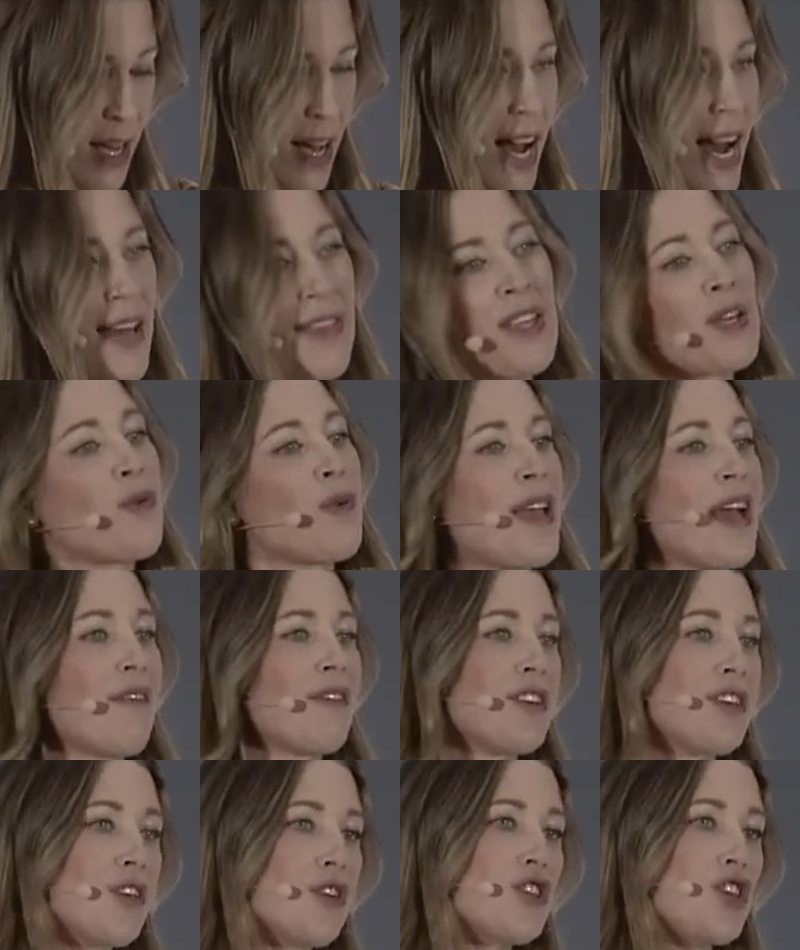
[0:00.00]
I think we have a
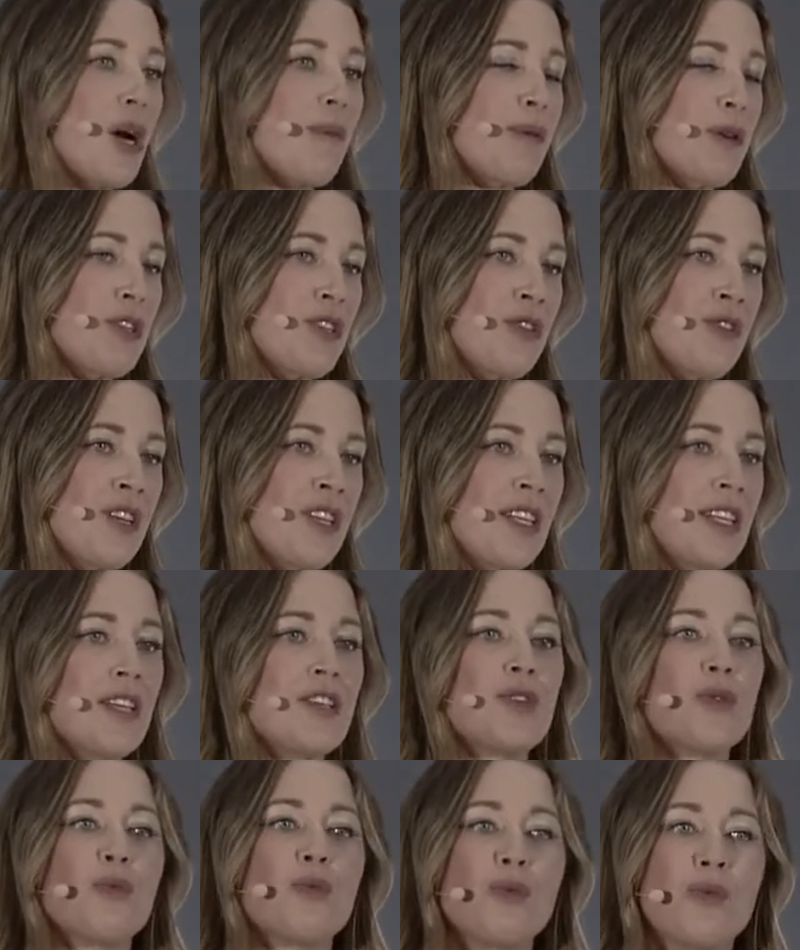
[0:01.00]
huge opportunity
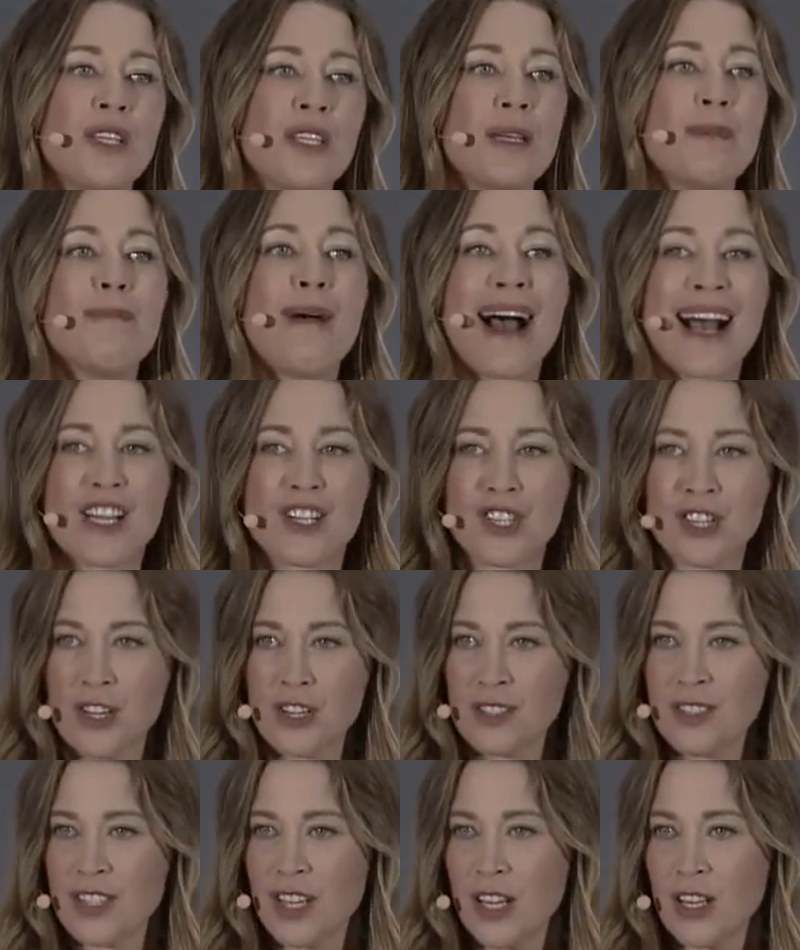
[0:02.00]
to reimagine
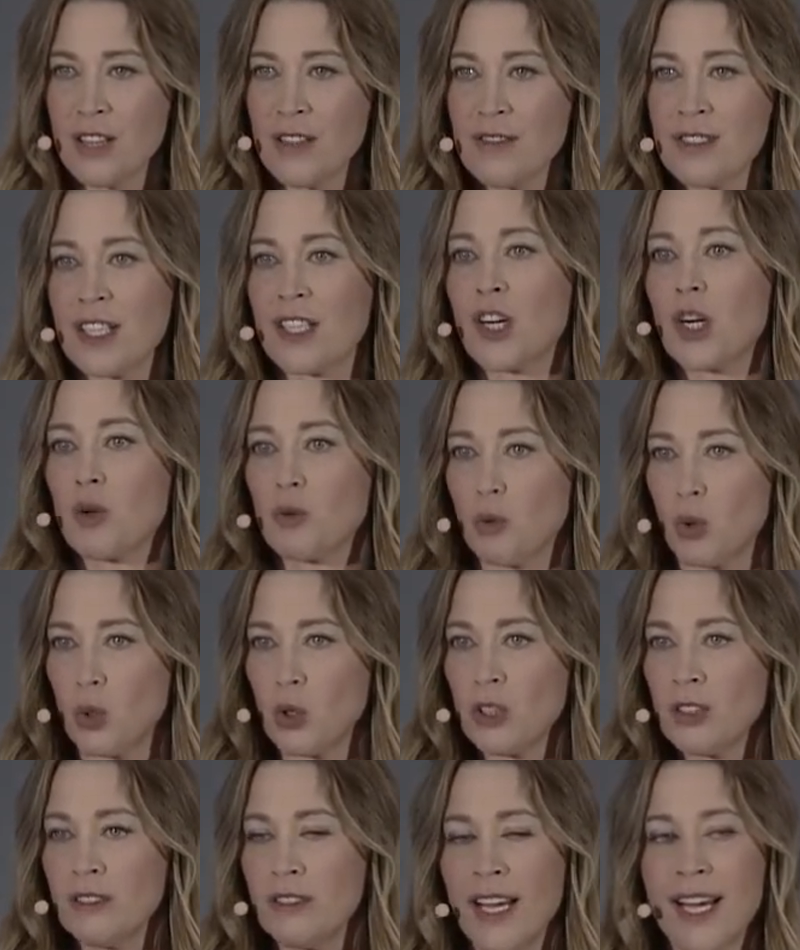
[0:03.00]
ourselves and our
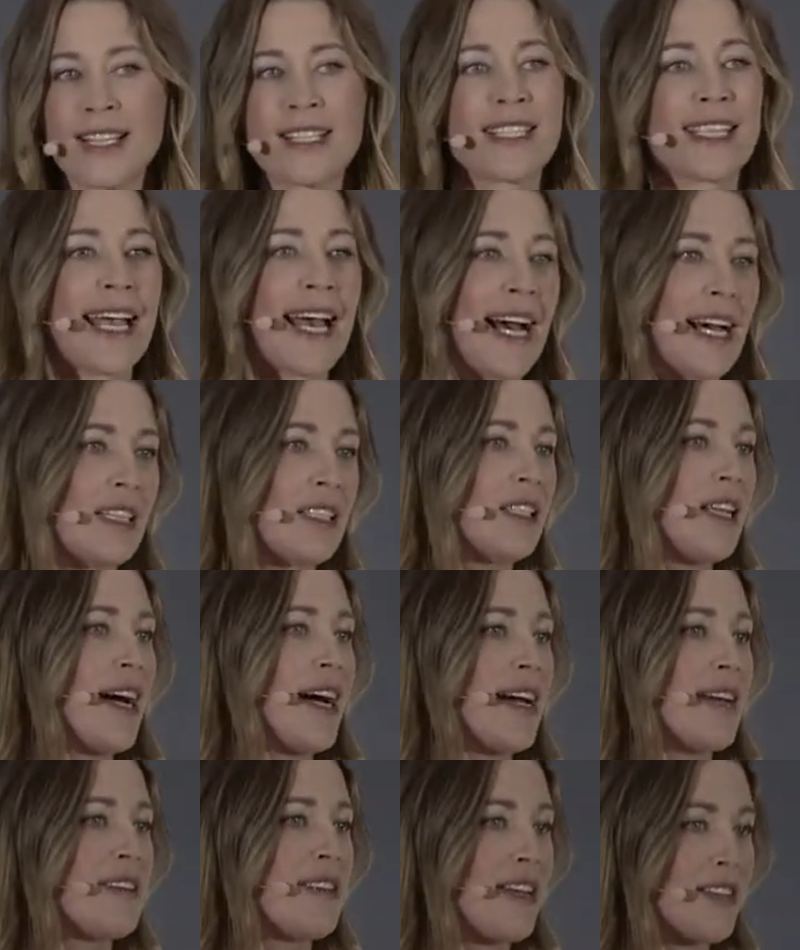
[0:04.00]
role and to
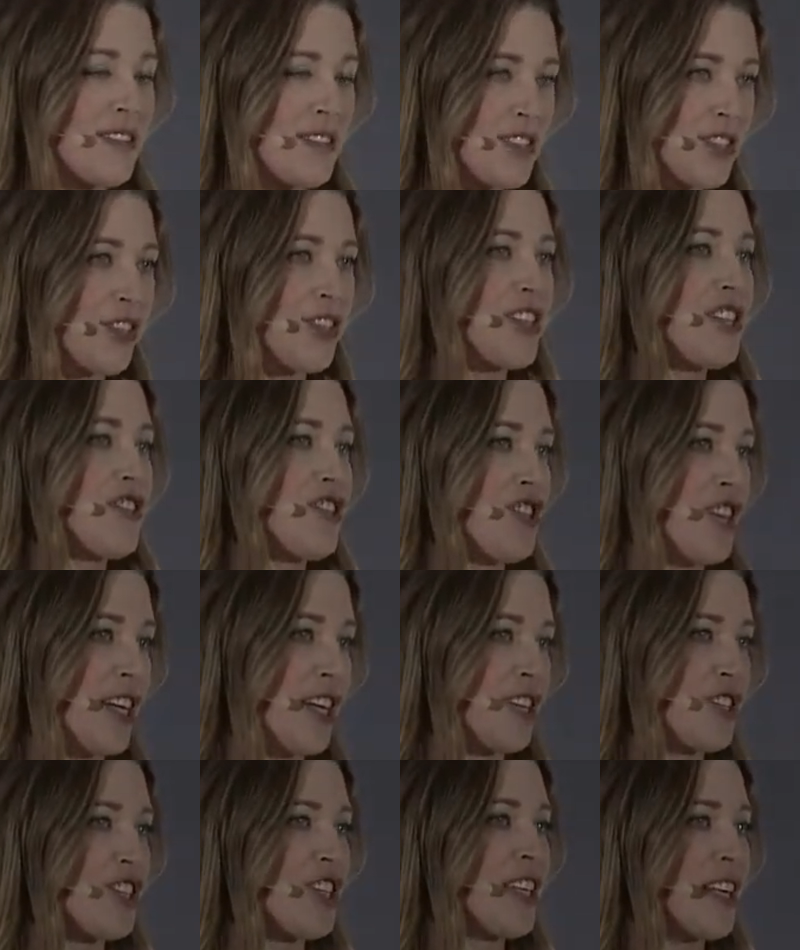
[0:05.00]
catalyze a serious
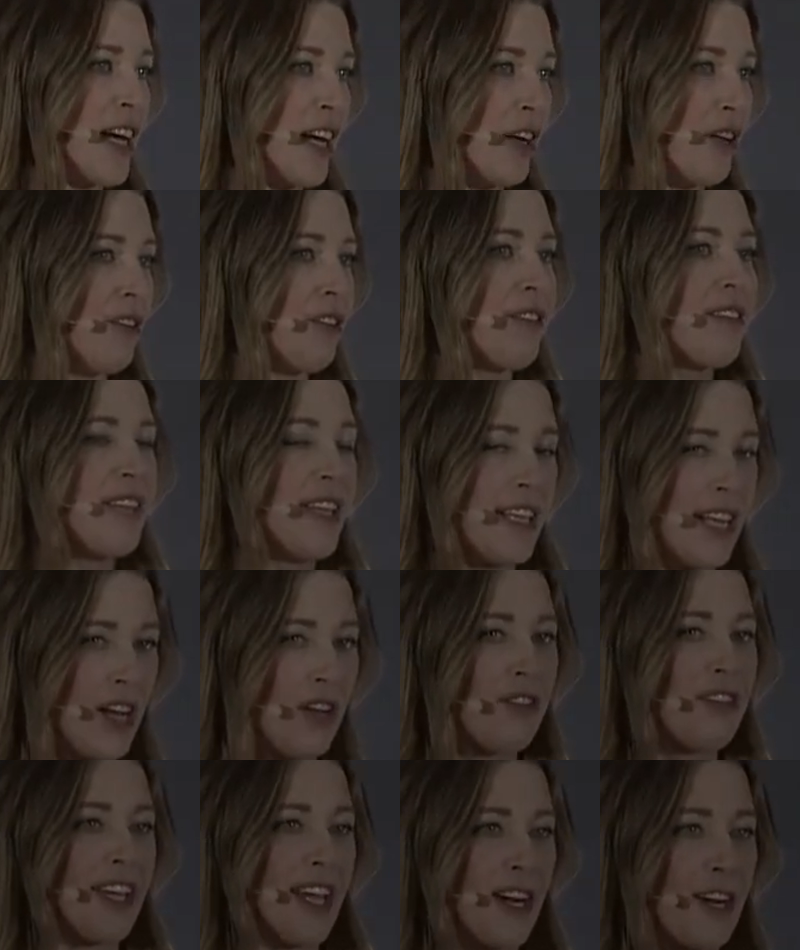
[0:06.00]
change in health and
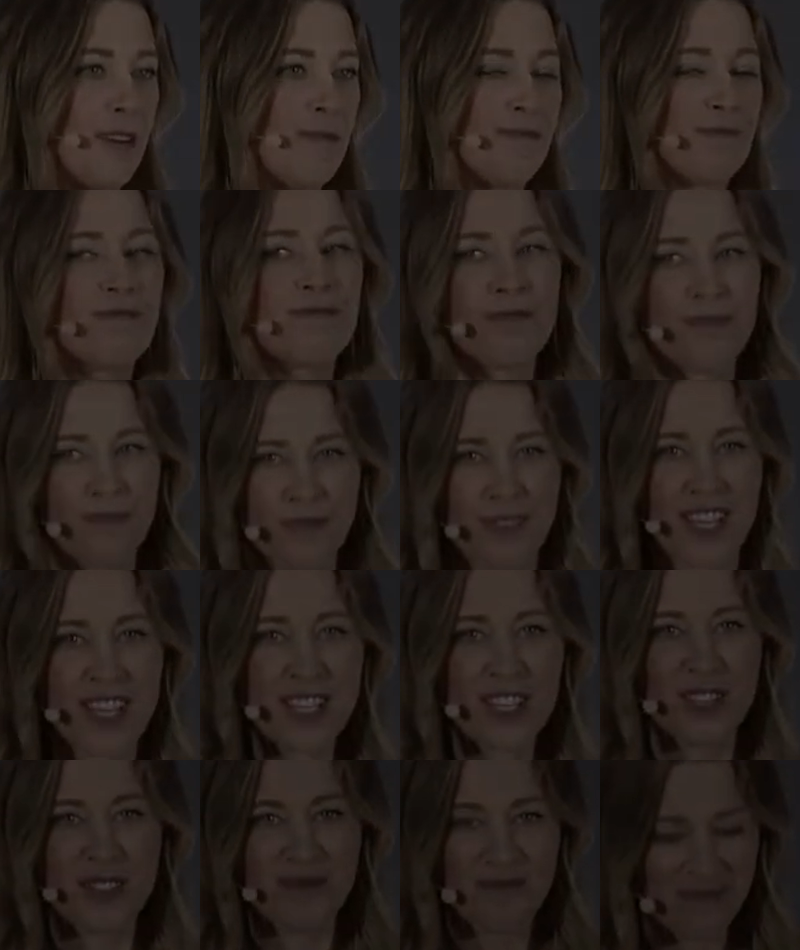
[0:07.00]
healthcare. Thank
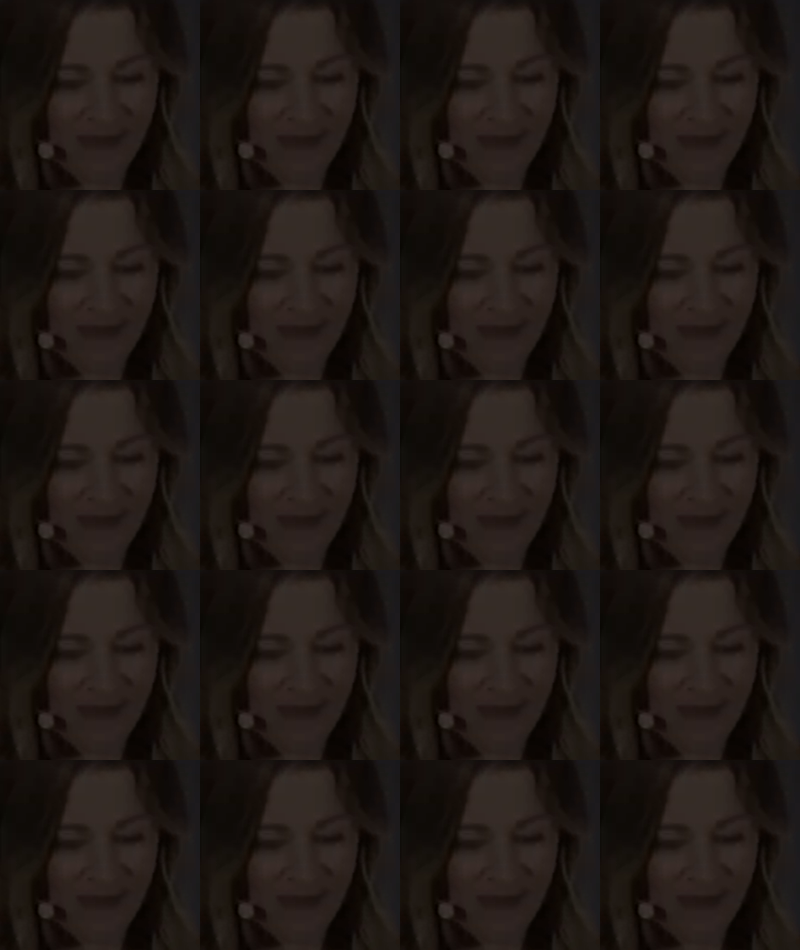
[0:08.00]
you.